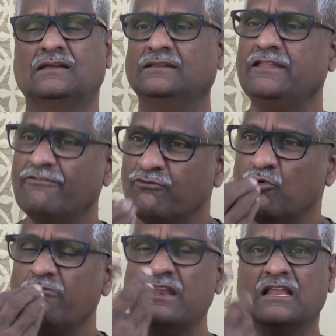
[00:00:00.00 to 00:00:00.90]
Their
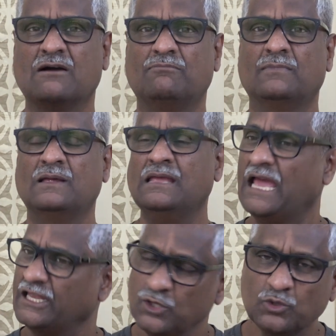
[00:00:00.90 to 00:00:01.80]
food will come.
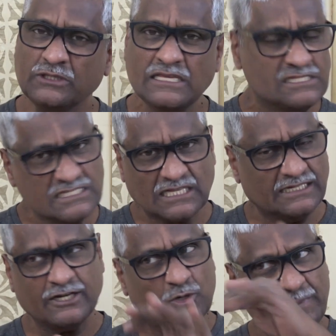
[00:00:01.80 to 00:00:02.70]
And you think
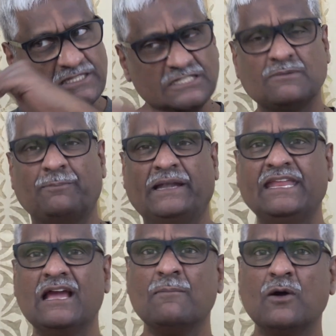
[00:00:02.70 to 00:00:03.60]
600 rupees is a
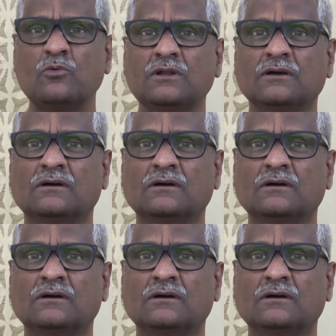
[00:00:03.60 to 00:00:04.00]
petty amount?